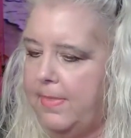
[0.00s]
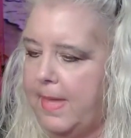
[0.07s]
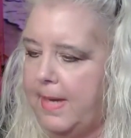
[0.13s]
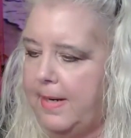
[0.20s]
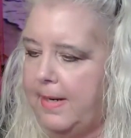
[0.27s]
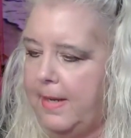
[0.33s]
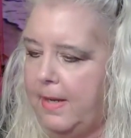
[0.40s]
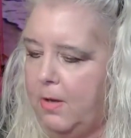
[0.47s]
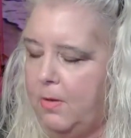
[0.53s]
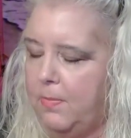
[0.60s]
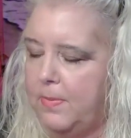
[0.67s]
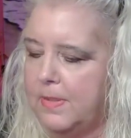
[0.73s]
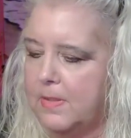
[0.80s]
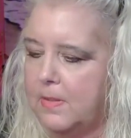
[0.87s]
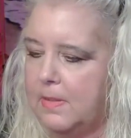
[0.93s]
That
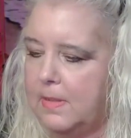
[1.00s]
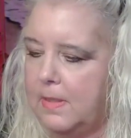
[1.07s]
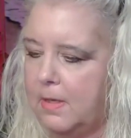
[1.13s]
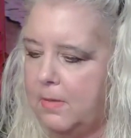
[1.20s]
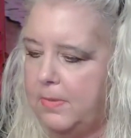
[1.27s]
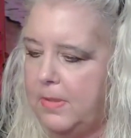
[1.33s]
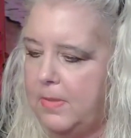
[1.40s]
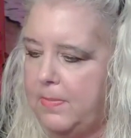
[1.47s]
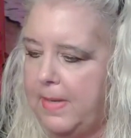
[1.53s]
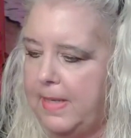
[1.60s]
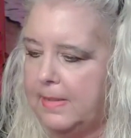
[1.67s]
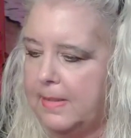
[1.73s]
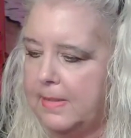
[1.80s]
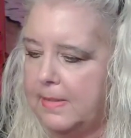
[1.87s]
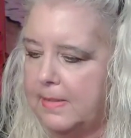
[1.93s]
help is going to help you
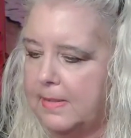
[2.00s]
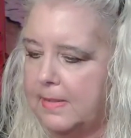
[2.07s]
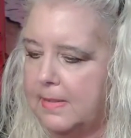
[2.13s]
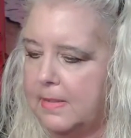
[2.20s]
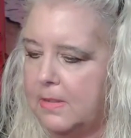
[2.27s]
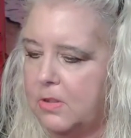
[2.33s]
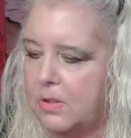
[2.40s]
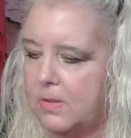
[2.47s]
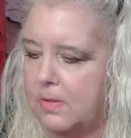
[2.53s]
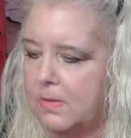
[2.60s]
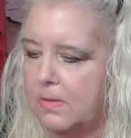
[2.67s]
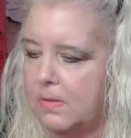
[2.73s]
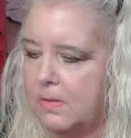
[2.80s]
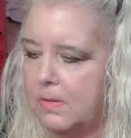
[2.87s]
make this decision.